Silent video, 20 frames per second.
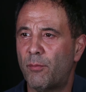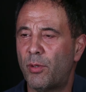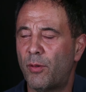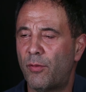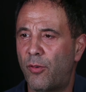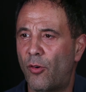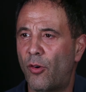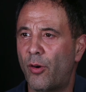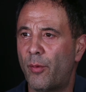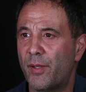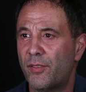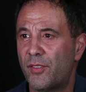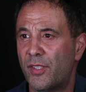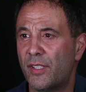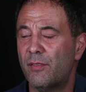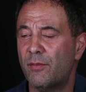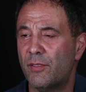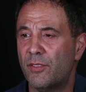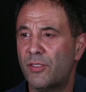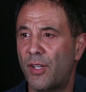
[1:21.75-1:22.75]
performance
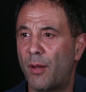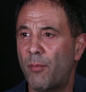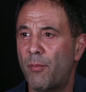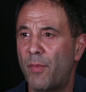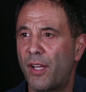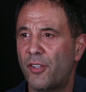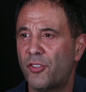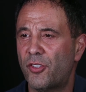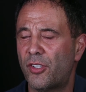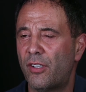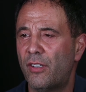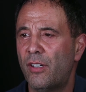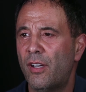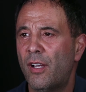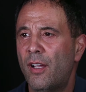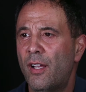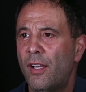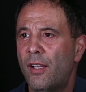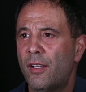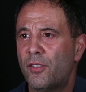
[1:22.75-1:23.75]
in some measure,
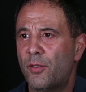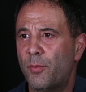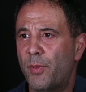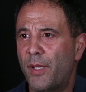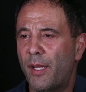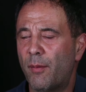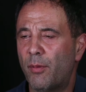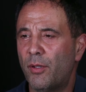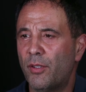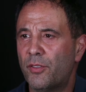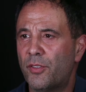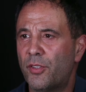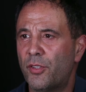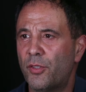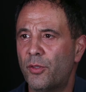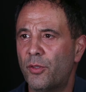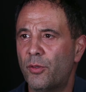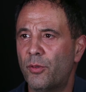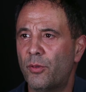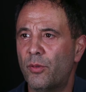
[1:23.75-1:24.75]
to be able
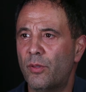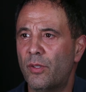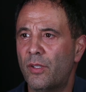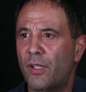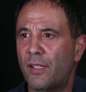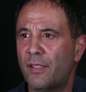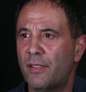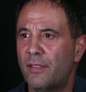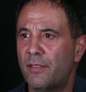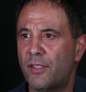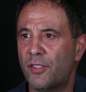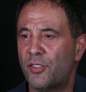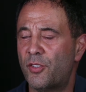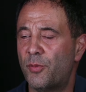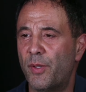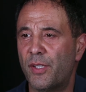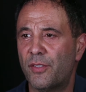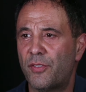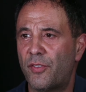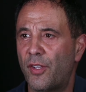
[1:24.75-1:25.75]
to
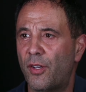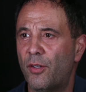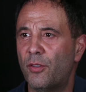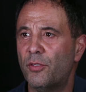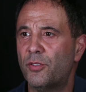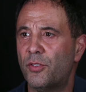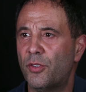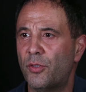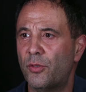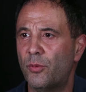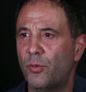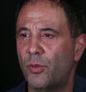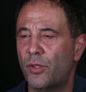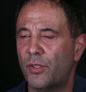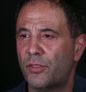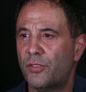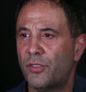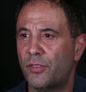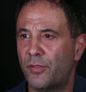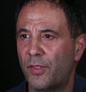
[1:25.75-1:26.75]
dismiss those who
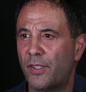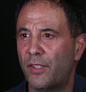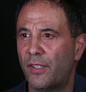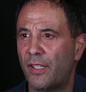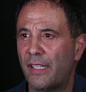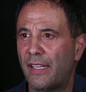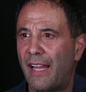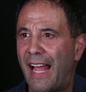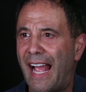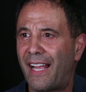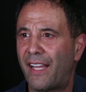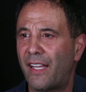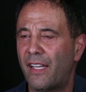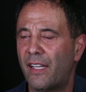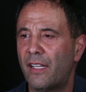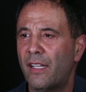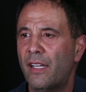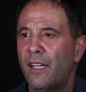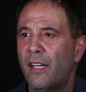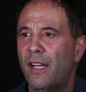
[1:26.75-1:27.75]
were severely
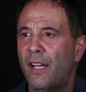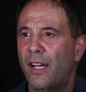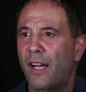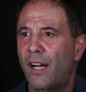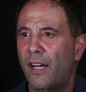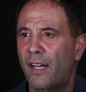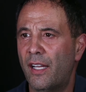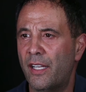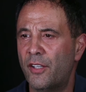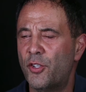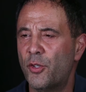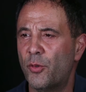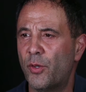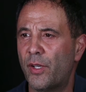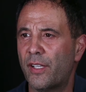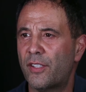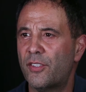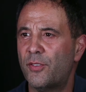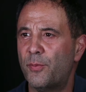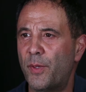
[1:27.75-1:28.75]
lacking and do it
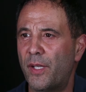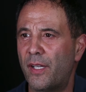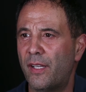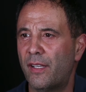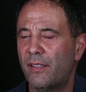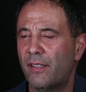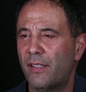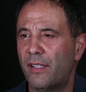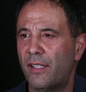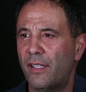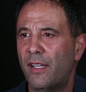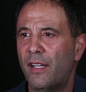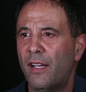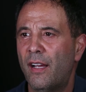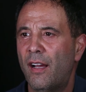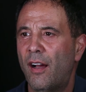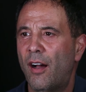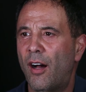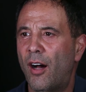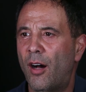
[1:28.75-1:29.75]
expediently.
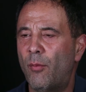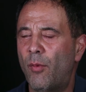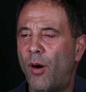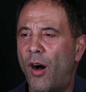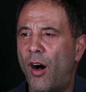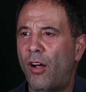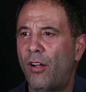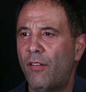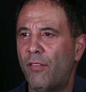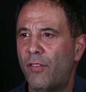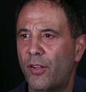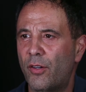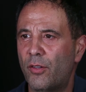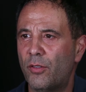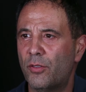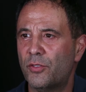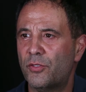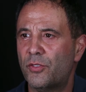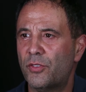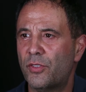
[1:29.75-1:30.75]
All of
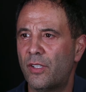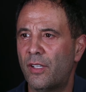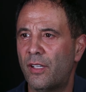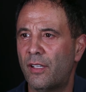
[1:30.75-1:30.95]
those